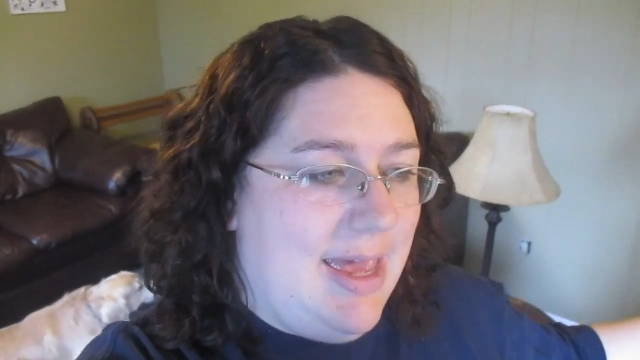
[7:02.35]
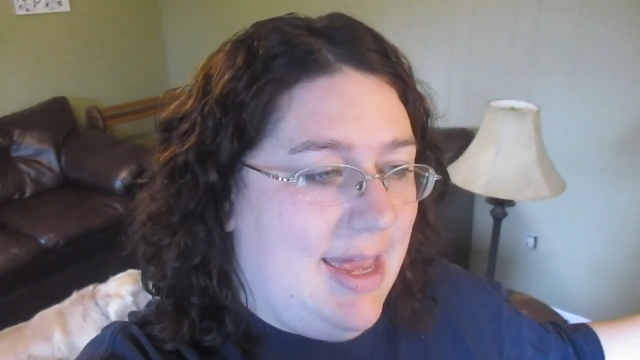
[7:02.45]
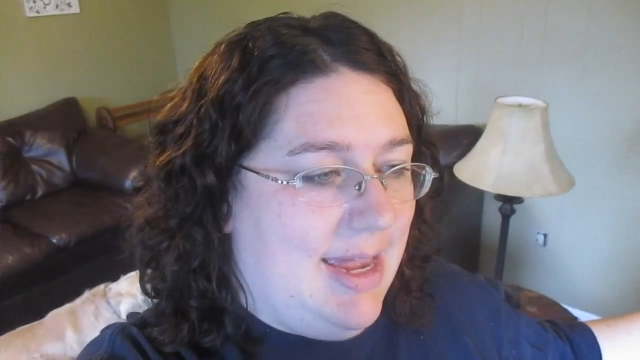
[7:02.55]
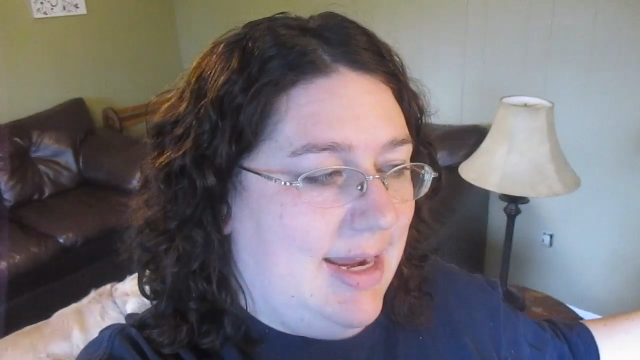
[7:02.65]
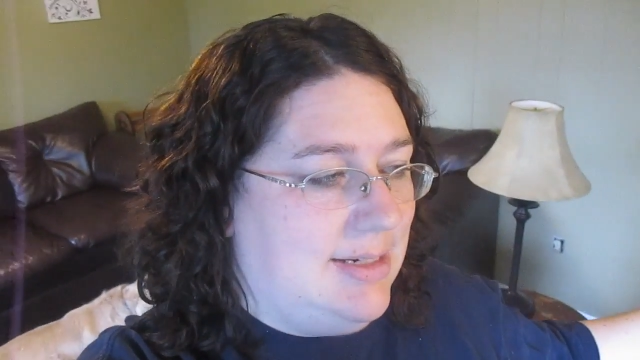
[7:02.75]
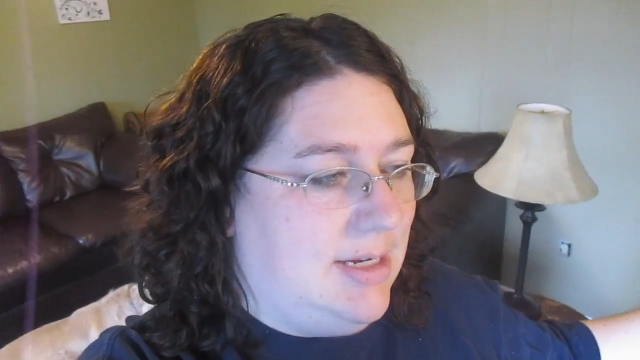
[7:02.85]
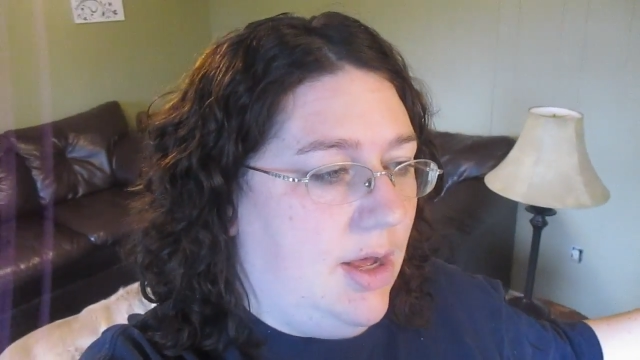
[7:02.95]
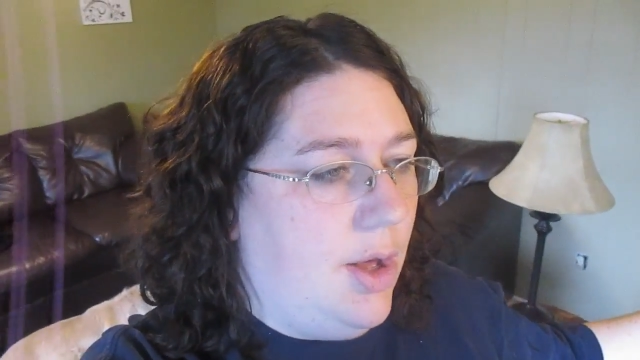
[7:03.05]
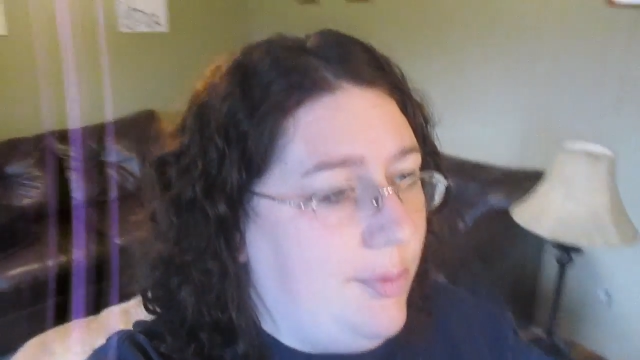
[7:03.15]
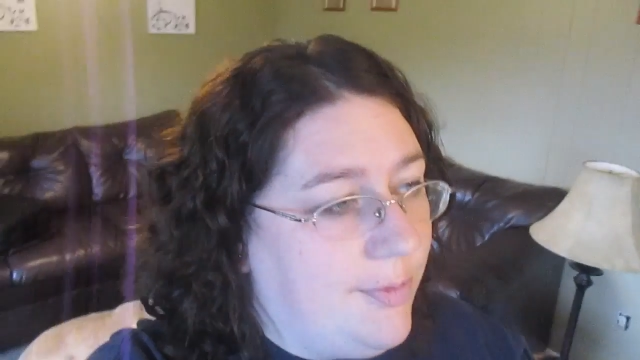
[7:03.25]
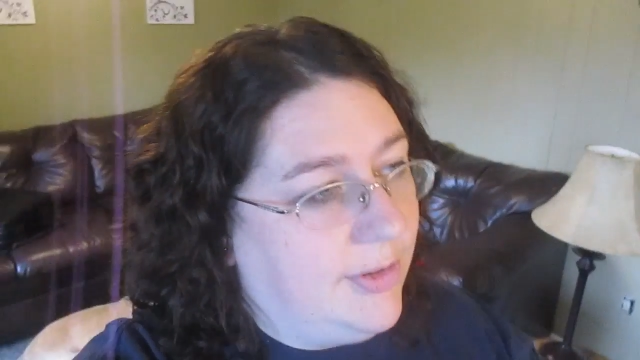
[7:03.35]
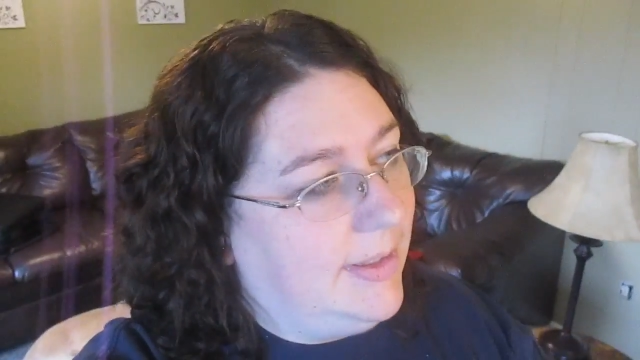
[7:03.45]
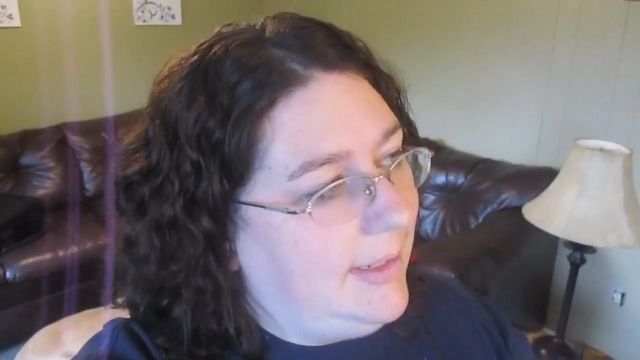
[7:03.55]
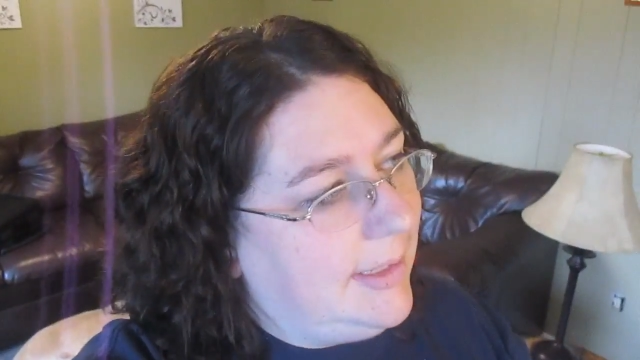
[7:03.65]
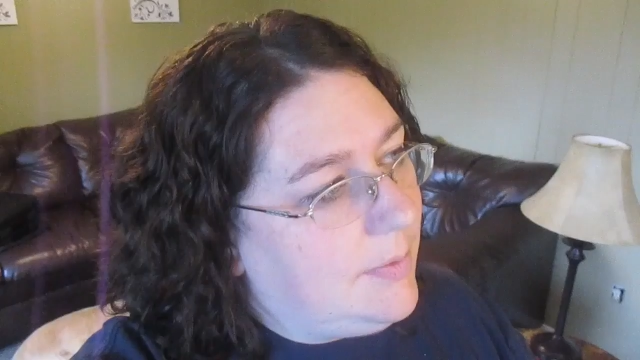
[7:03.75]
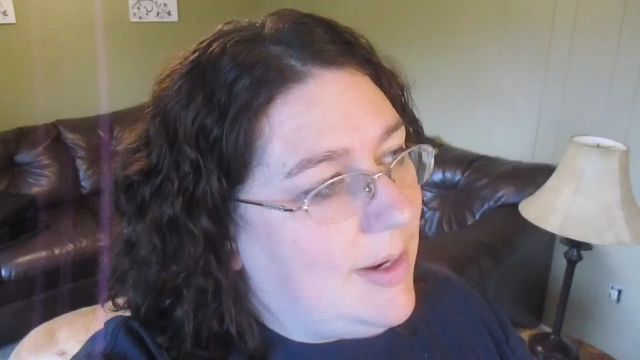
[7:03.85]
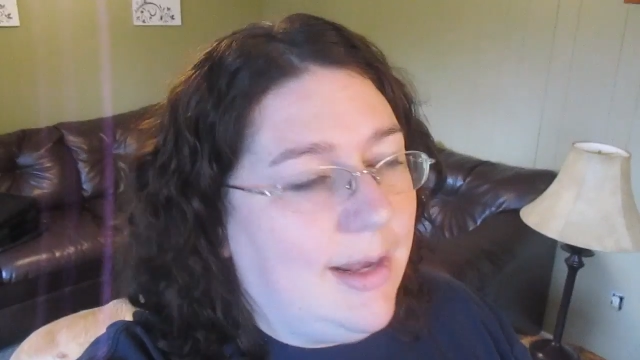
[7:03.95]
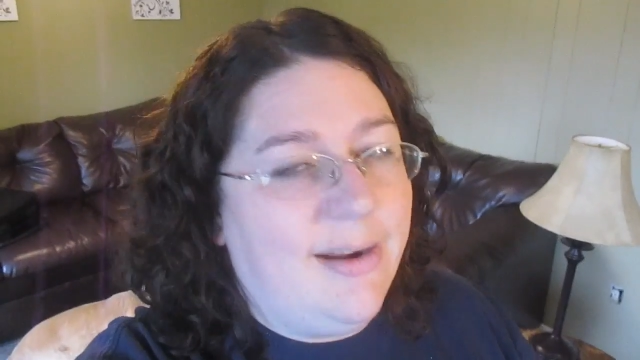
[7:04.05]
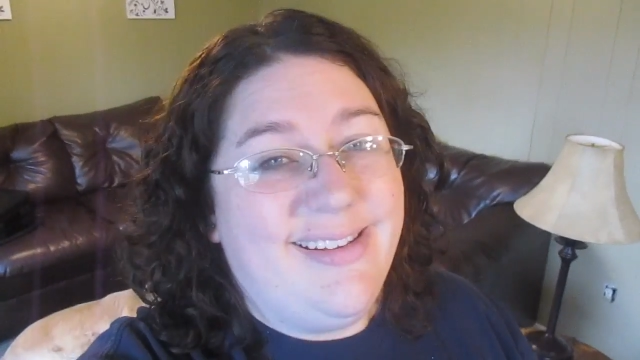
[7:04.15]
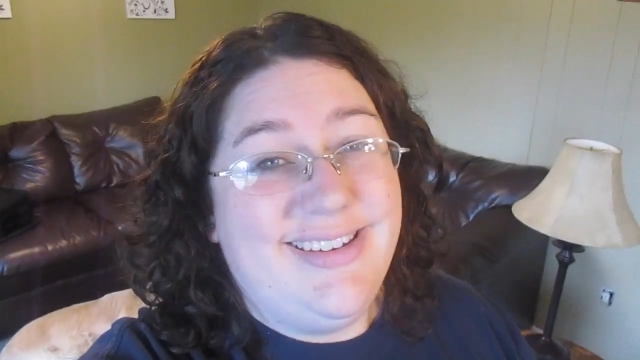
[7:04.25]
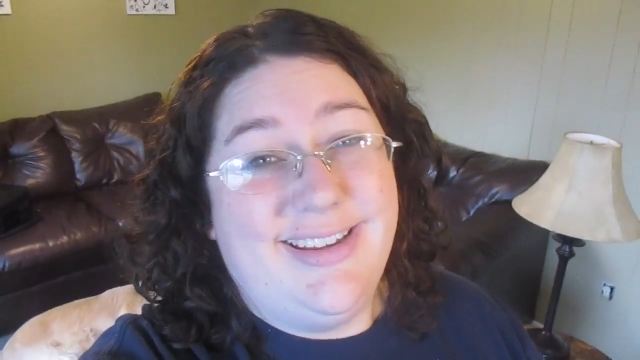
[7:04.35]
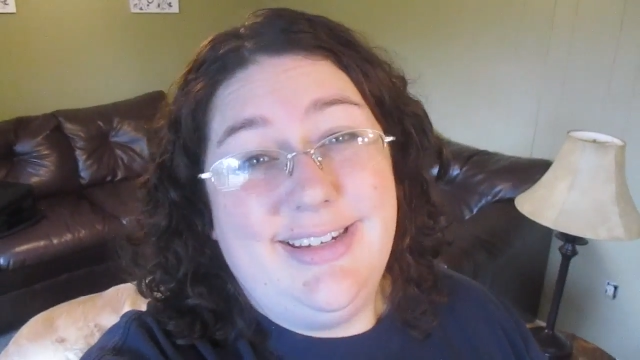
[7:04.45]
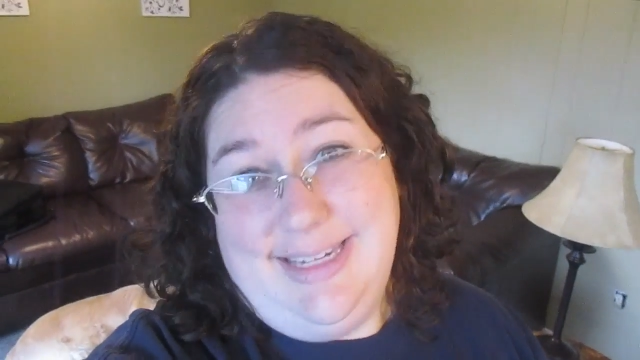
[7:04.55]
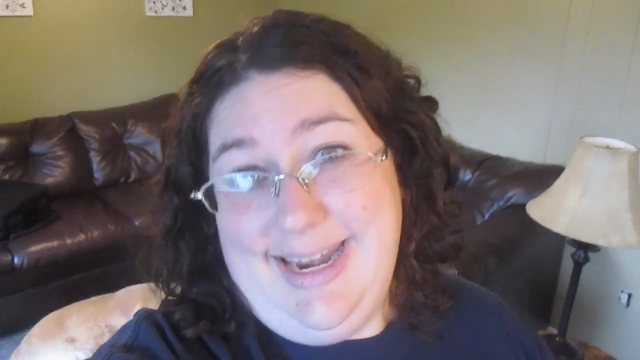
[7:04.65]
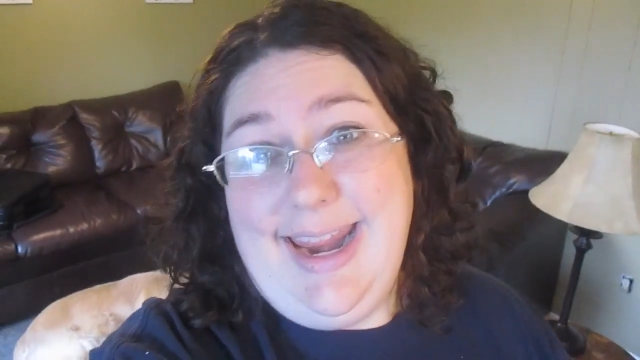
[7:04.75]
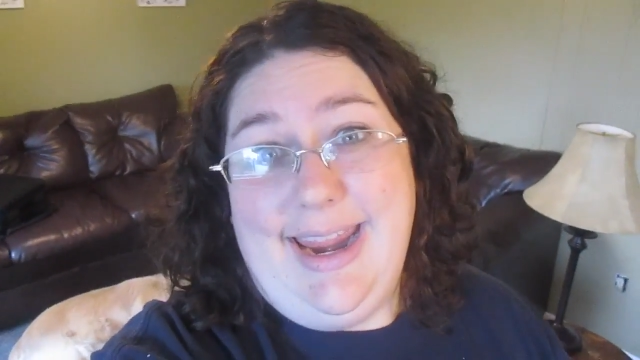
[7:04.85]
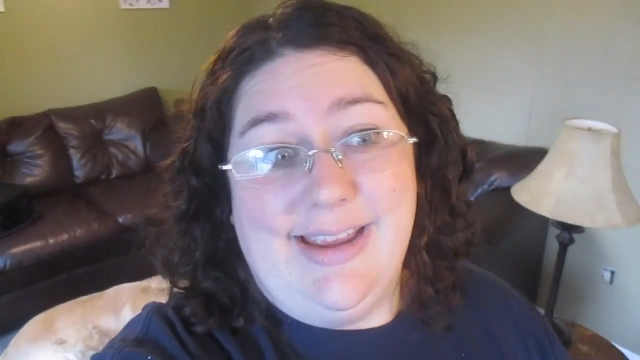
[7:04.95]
and hopefully we get it all done today,